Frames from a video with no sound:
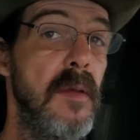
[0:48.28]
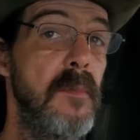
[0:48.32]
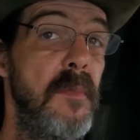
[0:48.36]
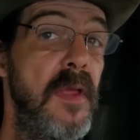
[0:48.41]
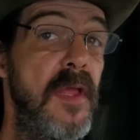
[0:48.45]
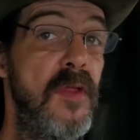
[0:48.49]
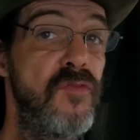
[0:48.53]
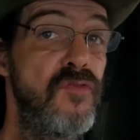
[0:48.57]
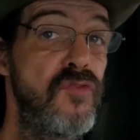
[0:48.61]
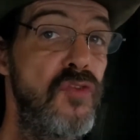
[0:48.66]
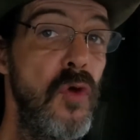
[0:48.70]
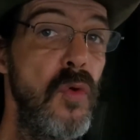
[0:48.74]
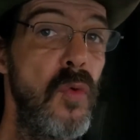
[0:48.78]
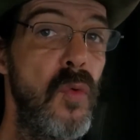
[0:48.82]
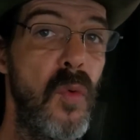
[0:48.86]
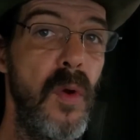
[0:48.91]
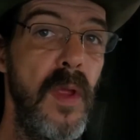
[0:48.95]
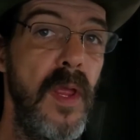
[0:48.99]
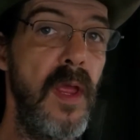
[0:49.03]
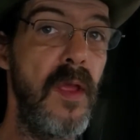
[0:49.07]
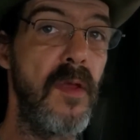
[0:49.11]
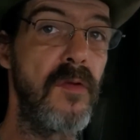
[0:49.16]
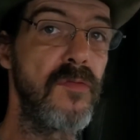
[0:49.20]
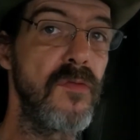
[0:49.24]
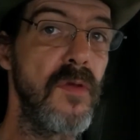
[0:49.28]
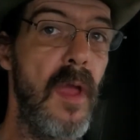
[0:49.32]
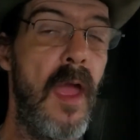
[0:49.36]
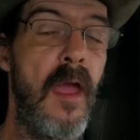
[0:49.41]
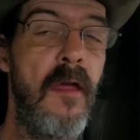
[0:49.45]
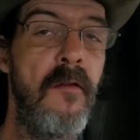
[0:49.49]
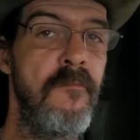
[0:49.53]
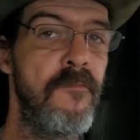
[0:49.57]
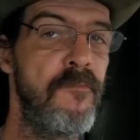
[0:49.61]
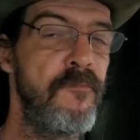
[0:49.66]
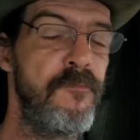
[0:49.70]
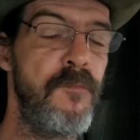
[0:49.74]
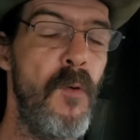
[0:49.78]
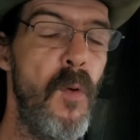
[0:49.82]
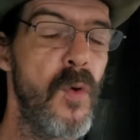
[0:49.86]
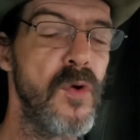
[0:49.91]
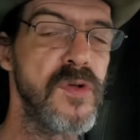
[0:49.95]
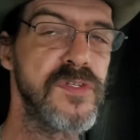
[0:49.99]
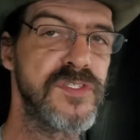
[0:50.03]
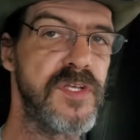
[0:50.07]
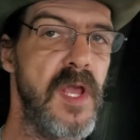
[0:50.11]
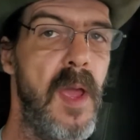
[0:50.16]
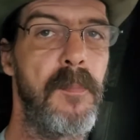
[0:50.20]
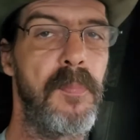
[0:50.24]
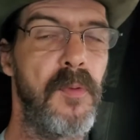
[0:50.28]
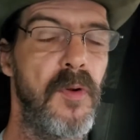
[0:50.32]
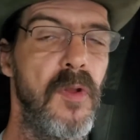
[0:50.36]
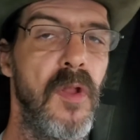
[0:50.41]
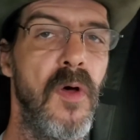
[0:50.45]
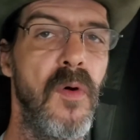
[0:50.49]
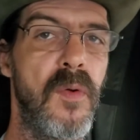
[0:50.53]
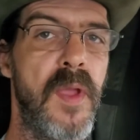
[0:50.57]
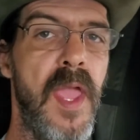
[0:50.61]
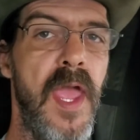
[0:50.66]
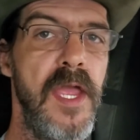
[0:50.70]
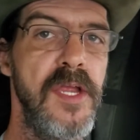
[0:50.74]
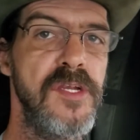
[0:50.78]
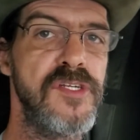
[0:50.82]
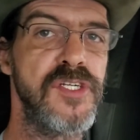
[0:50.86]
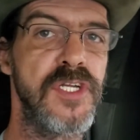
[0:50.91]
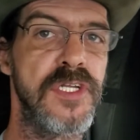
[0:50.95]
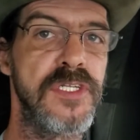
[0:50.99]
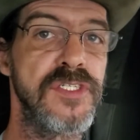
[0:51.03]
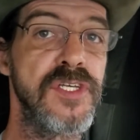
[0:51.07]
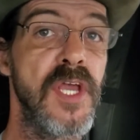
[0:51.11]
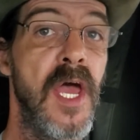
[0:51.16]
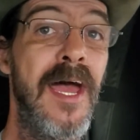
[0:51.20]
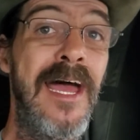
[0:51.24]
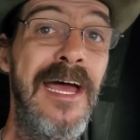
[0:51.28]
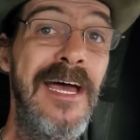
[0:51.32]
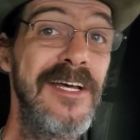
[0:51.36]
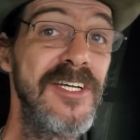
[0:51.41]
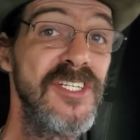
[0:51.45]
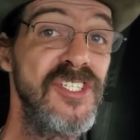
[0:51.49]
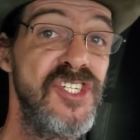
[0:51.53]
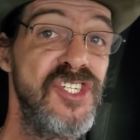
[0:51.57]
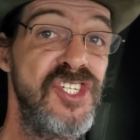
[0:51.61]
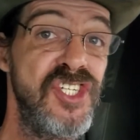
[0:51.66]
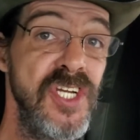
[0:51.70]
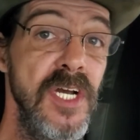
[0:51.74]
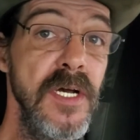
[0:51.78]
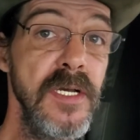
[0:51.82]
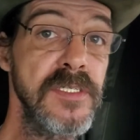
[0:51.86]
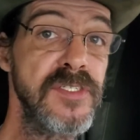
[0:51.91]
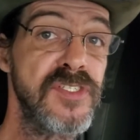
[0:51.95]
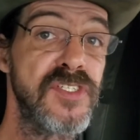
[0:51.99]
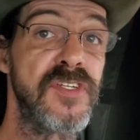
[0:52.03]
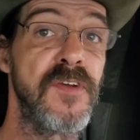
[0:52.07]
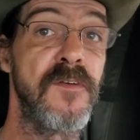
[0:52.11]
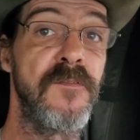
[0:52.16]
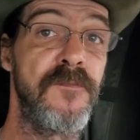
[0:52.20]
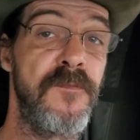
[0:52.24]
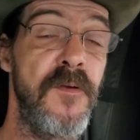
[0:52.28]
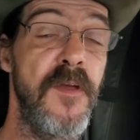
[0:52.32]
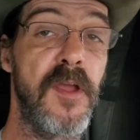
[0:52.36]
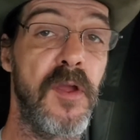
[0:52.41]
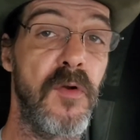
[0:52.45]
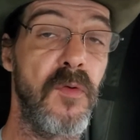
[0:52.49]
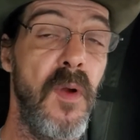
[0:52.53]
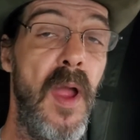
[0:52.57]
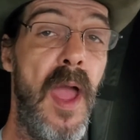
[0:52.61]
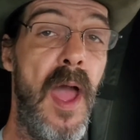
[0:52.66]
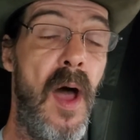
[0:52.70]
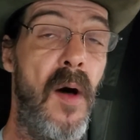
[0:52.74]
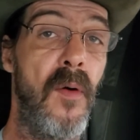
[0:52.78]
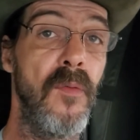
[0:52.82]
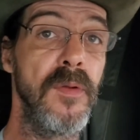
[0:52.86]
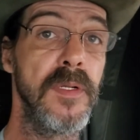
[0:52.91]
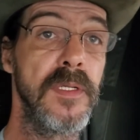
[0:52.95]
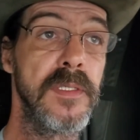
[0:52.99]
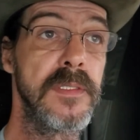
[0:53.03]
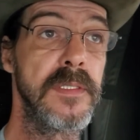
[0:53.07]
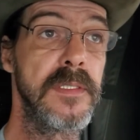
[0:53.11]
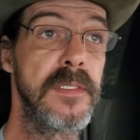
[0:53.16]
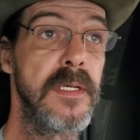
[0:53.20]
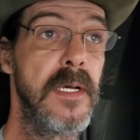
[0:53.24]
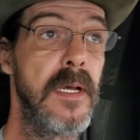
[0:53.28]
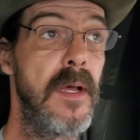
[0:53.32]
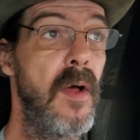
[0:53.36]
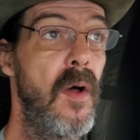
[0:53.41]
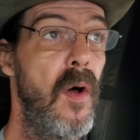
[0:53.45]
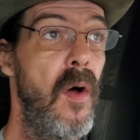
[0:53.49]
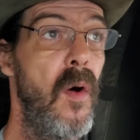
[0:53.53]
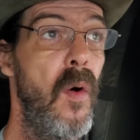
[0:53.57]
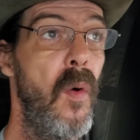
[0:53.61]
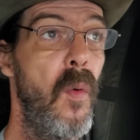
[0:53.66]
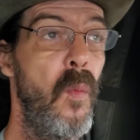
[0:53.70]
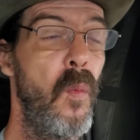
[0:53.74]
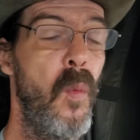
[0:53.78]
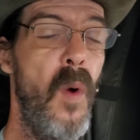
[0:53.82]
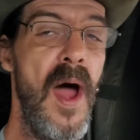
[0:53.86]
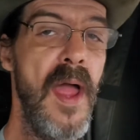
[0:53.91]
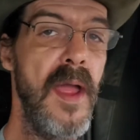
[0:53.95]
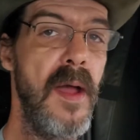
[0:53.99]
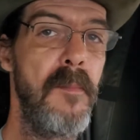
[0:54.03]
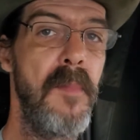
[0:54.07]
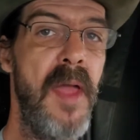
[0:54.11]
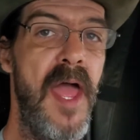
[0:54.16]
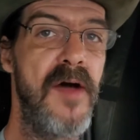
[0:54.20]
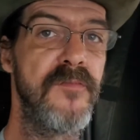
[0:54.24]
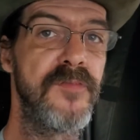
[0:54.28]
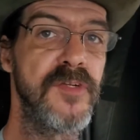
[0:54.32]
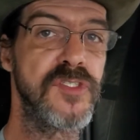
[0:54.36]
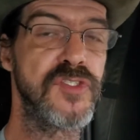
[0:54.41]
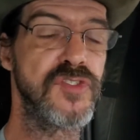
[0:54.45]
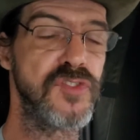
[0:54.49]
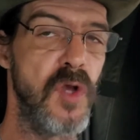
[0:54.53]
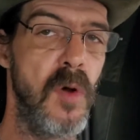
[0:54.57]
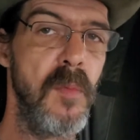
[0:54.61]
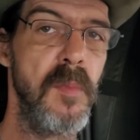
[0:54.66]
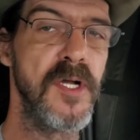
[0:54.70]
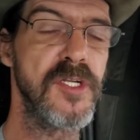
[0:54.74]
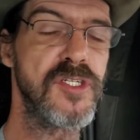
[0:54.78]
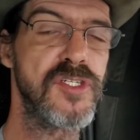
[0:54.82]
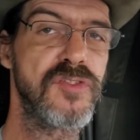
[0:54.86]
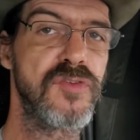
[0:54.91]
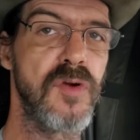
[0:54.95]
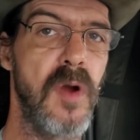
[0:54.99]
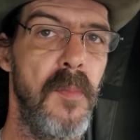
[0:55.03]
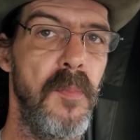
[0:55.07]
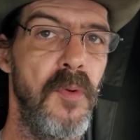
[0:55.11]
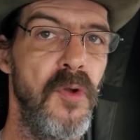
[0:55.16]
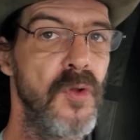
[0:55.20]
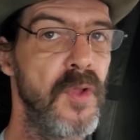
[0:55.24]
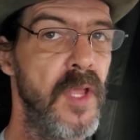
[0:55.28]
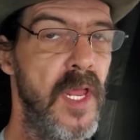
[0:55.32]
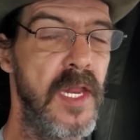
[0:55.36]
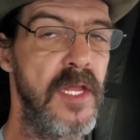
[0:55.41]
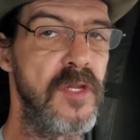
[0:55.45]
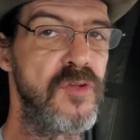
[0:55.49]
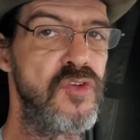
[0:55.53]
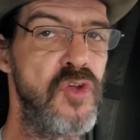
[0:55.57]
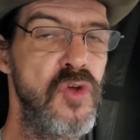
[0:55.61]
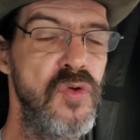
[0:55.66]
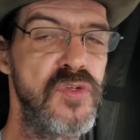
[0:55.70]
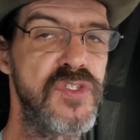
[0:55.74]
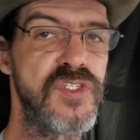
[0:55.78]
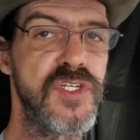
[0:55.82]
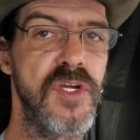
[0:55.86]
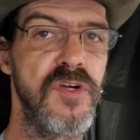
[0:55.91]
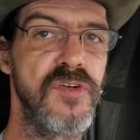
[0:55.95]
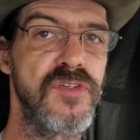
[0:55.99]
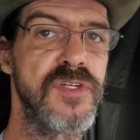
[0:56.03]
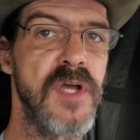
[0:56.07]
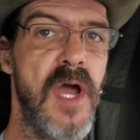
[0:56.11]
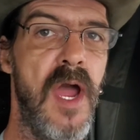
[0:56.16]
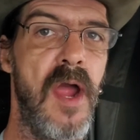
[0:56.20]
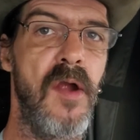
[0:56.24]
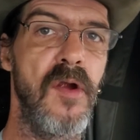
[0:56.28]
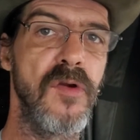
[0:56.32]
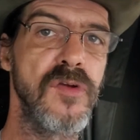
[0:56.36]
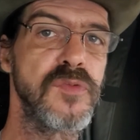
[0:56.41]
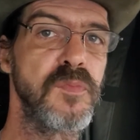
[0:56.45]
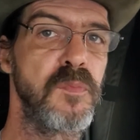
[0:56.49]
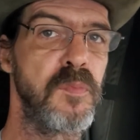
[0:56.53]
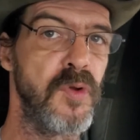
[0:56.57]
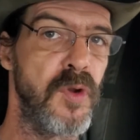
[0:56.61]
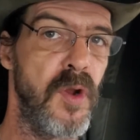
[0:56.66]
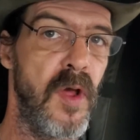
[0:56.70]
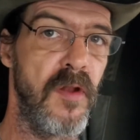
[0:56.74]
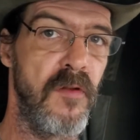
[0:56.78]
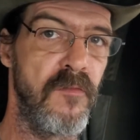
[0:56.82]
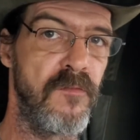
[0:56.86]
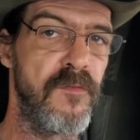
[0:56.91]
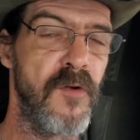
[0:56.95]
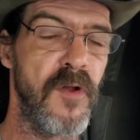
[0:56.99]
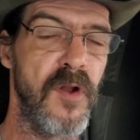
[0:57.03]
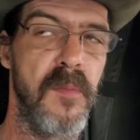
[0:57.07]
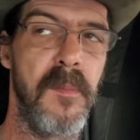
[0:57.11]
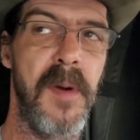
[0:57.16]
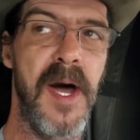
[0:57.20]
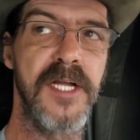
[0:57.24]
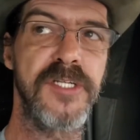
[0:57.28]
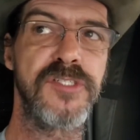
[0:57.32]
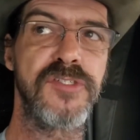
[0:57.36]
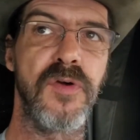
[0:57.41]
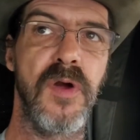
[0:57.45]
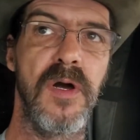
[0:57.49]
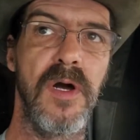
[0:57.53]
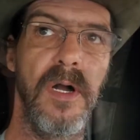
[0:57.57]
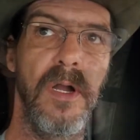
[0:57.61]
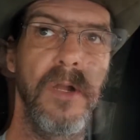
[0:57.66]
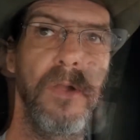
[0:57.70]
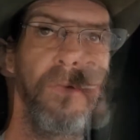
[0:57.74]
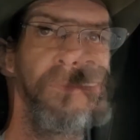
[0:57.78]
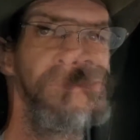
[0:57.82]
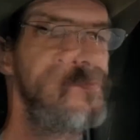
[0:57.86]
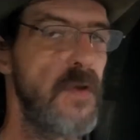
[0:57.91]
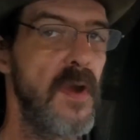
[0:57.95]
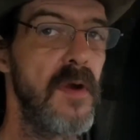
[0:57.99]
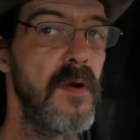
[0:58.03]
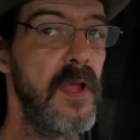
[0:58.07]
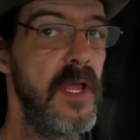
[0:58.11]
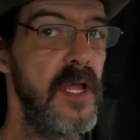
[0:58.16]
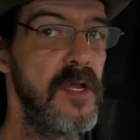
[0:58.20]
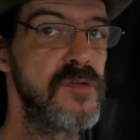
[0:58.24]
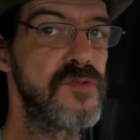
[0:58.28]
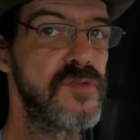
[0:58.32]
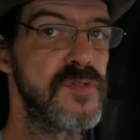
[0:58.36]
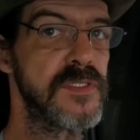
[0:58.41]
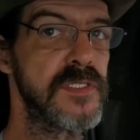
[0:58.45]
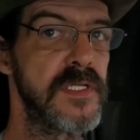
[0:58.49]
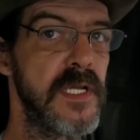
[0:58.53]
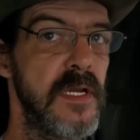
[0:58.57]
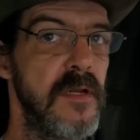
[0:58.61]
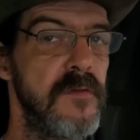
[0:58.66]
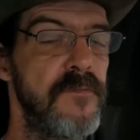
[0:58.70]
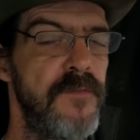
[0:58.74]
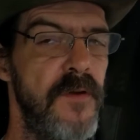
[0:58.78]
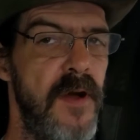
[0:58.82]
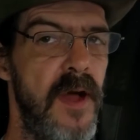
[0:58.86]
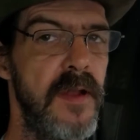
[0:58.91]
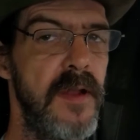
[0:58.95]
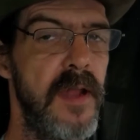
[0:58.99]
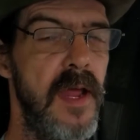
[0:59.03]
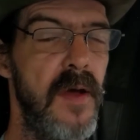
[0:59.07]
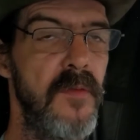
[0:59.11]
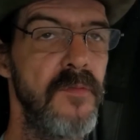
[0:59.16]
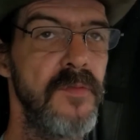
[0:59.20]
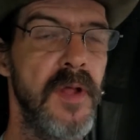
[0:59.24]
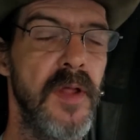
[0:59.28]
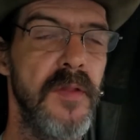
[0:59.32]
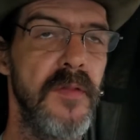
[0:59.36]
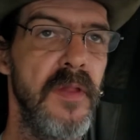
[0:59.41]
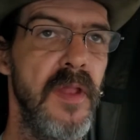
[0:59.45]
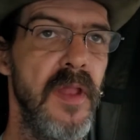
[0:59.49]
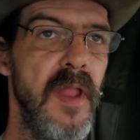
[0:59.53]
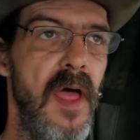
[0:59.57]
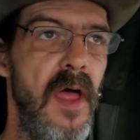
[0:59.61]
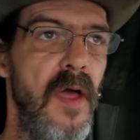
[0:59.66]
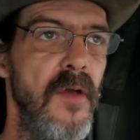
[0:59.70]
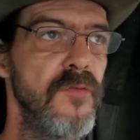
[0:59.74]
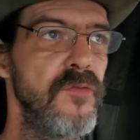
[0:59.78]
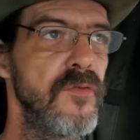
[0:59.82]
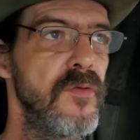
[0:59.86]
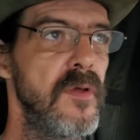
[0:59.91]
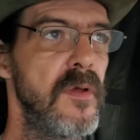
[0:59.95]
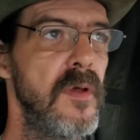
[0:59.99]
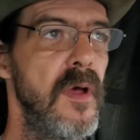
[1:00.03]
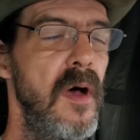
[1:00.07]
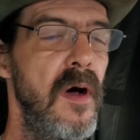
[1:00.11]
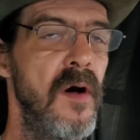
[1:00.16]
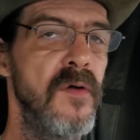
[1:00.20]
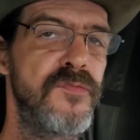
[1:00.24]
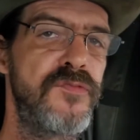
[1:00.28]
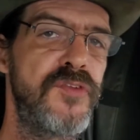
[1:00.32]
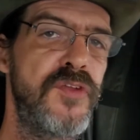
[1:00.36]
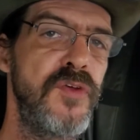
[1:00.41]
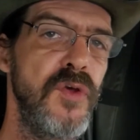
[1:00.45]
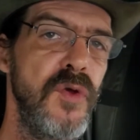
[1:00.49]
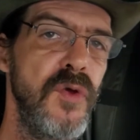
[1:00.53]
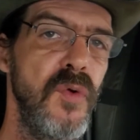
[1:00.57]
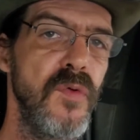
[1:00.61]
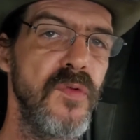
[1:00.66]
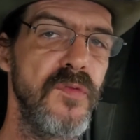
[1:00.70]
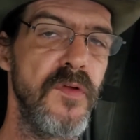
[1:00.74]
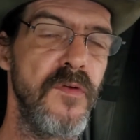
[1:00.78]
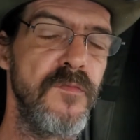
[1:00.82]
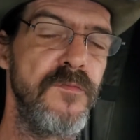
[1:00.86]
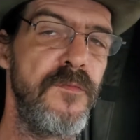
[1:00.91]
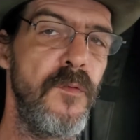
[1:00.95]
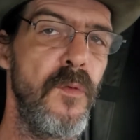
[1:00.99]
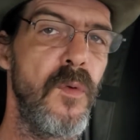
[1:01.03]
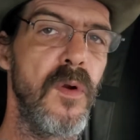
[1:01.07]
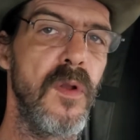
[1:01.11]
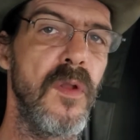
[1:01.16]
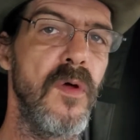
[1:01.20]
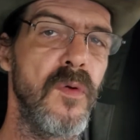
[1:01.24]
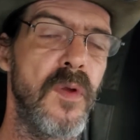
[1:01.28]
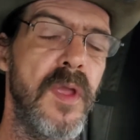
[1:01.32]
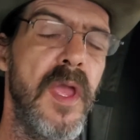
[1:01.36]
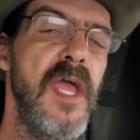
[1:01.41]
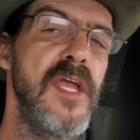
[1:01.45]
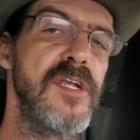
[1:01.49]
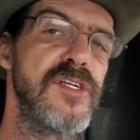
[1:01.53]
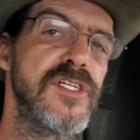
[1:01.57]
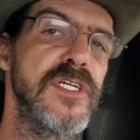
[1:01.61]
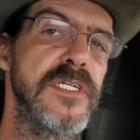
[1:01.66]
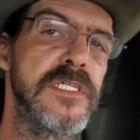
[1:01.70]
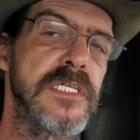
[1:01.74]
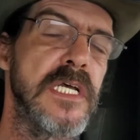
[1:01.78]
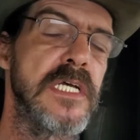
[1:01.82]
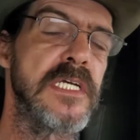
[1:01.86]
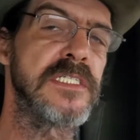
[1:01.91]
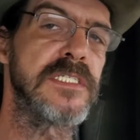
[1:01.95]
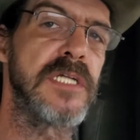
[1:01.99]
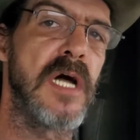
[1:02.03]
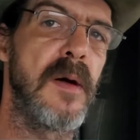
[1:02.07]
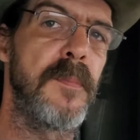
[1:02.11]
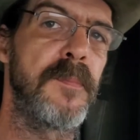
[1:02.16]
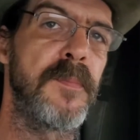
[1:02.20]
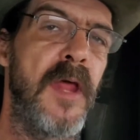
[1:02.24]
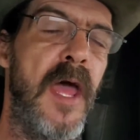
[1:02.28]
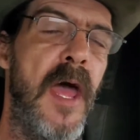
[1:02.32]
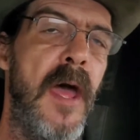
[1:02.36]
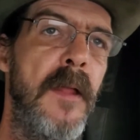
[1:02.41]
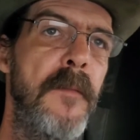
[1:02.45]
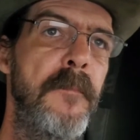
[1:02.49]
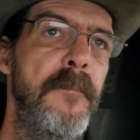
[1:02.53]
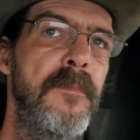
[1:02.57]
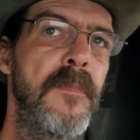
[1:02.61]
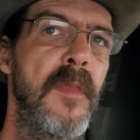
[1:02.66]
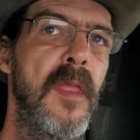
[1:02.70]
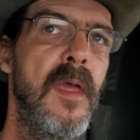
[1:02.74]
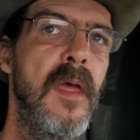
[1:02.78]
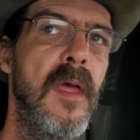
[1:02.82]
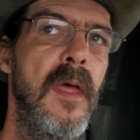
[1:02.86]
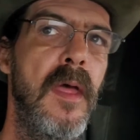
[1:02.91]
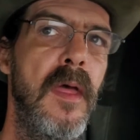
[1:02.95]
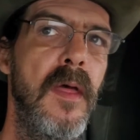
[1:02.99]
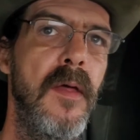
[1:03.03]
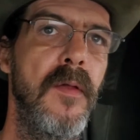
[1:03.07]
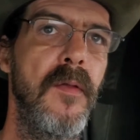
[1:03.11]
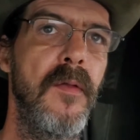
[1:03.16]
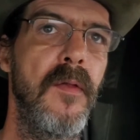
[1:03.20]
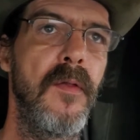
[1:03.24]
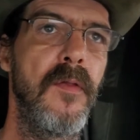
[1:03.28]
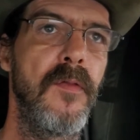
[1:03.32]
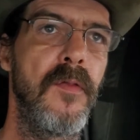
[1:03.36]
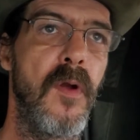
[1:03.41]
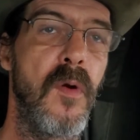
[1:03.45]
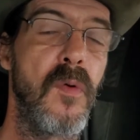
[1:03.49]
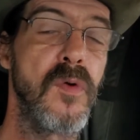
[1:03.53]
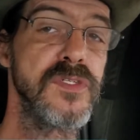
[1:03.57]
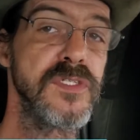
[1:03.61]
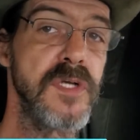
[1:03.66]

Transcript: me 2 weeks and 4 separate locations just to figure out why I'm having so much trouble getting 2 steer tires put on the front of my truck. It's very interesting to find out nonetheless. Of 2 of the 4 locations I stopped at, there was